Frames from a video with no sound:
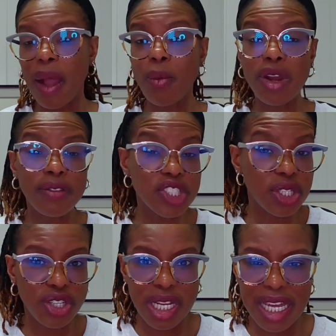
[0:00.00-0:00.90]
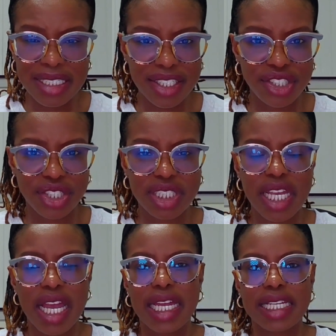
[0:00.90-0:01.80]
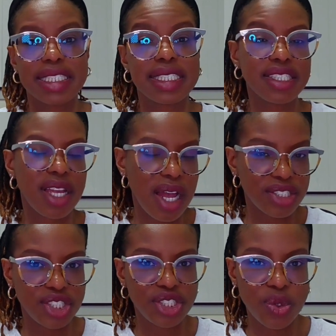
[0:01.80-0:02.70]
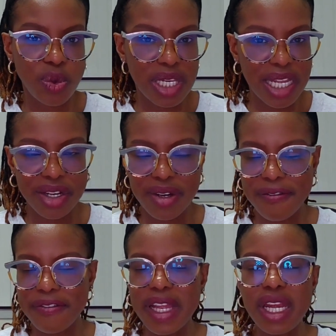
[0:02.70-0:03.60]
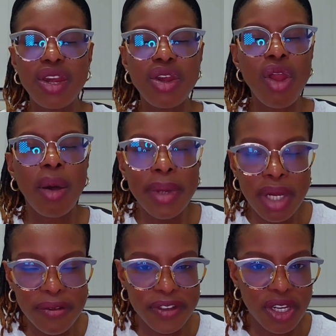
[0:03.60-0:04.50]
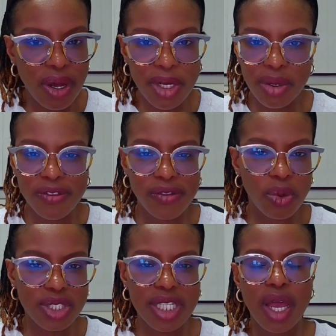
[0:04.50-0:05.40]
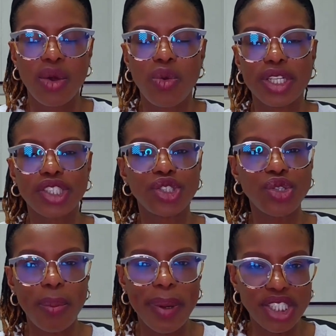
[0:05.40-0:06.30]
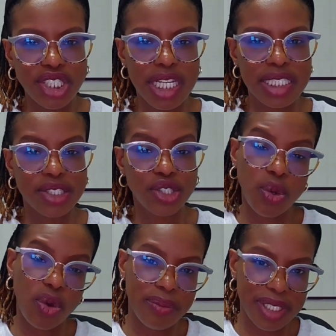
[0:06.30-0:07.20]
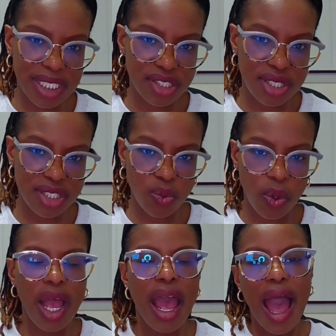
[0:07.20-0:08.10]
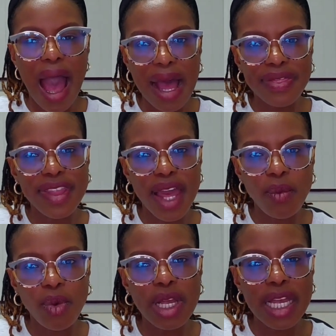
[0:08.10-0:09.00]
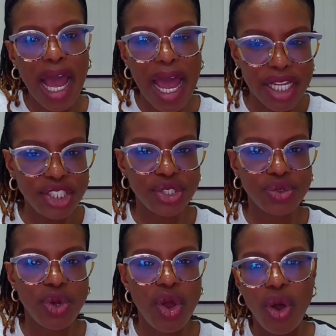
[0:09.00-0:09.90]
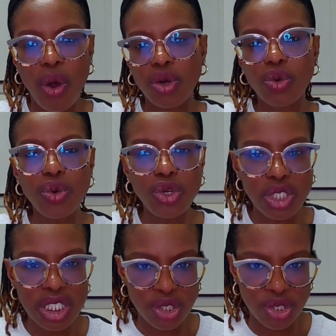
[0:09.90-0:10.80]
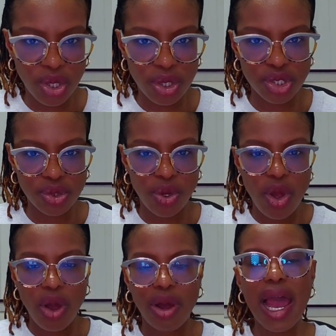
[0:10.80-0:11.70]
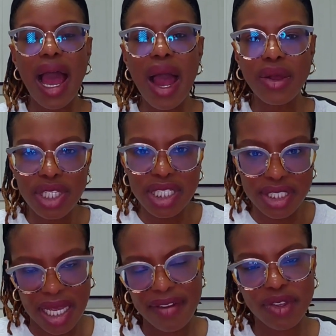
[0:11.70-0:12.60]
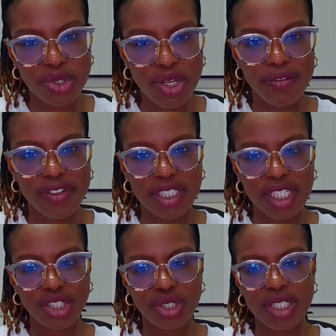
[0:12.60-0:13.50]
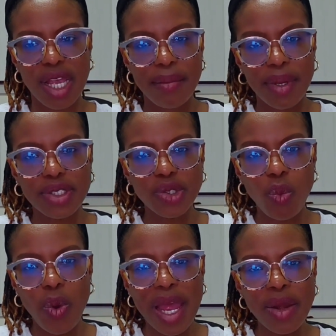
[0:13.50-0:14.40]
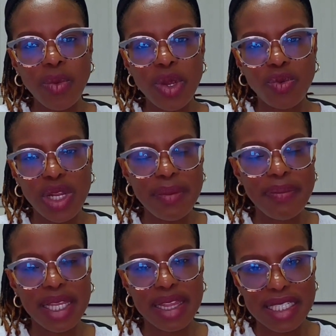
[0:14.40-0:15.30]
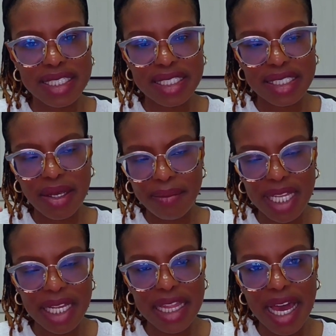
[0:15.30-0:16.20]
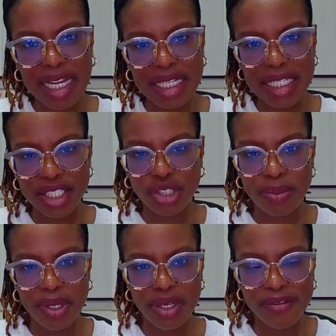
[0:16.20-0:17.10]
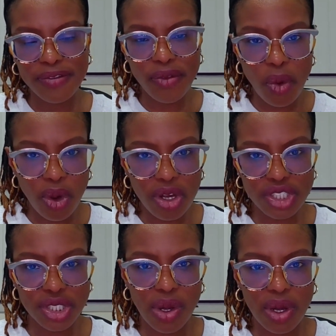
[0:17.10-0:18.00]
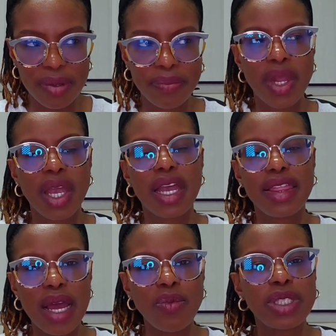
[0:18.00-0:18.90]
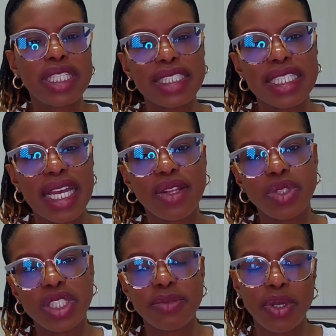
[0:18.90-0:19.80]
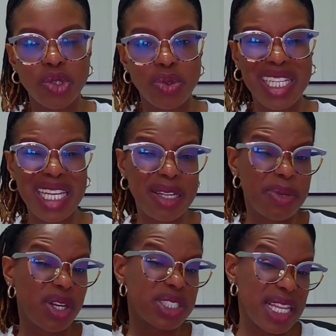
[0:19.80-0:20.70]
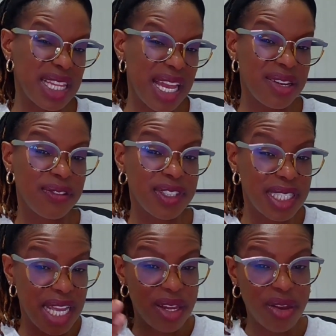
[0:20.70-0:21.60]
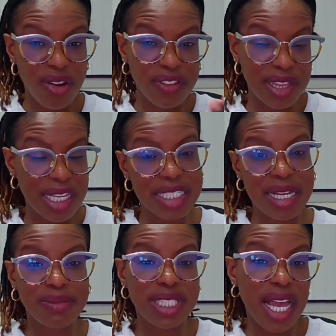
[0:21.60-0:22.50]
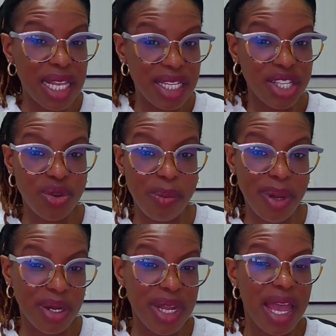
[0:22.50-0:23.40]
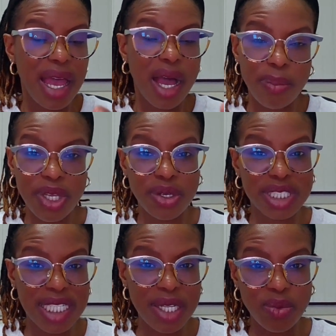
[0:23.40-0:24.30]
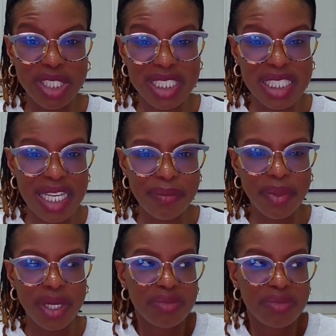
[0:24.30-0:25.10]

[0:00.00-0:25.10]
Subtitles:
And one of such organizations is the Start School Later. Phenomenal folks who are so passionate and so committed to this work. And they will guide you on who you need to talk to, on how you need to have those conversations. Because when we really make this something that needs to be focused on, then we start to get the response we need. Because at the end of the day, a lot of the things I'm telling you about helping your teen with sleep